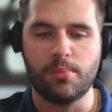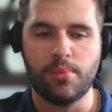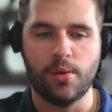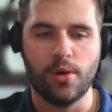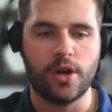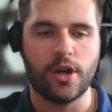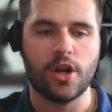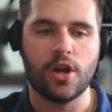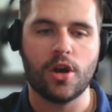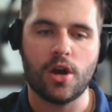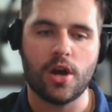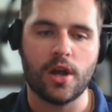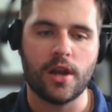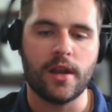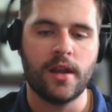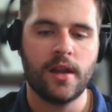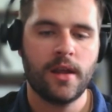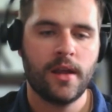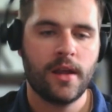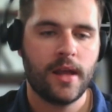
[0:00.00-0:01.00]
put it
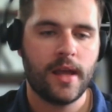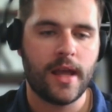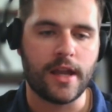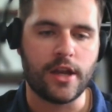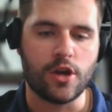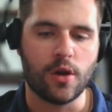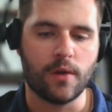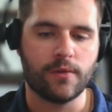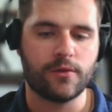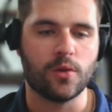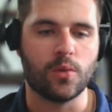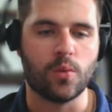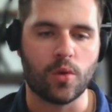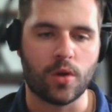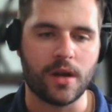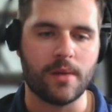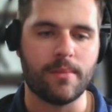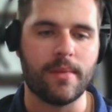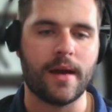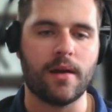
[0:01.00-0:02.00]
on, and you don't have to
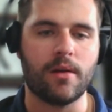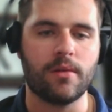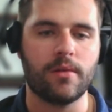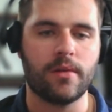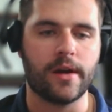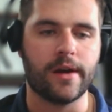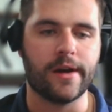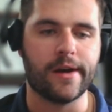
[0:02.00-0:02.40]
worry about